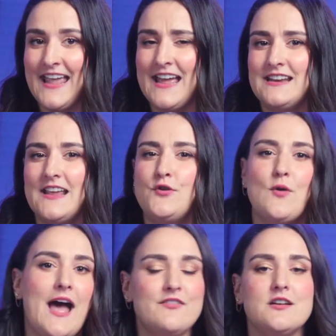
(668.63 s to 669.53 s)
And if you
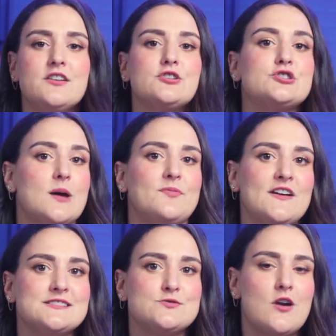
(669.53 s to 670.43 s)
haven't got your
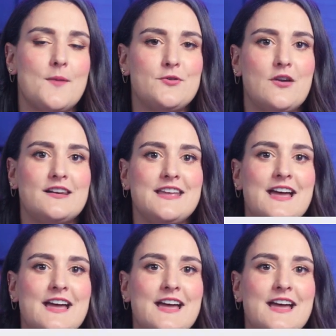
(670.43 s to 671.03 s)
Shopify store up and running